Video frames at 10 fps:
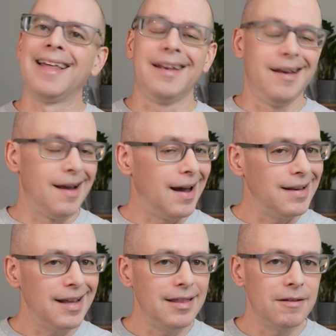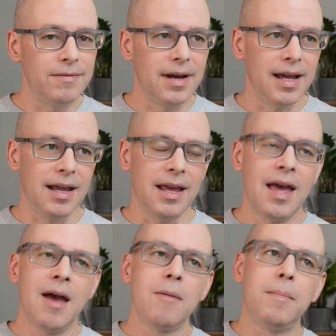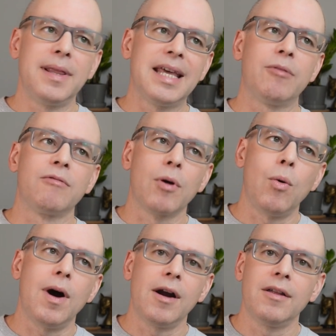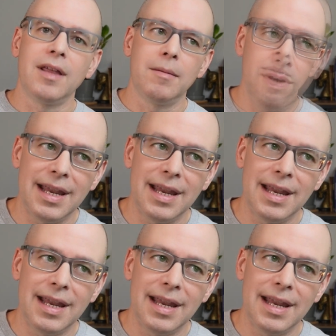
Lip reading: not death-defying, but that would require them,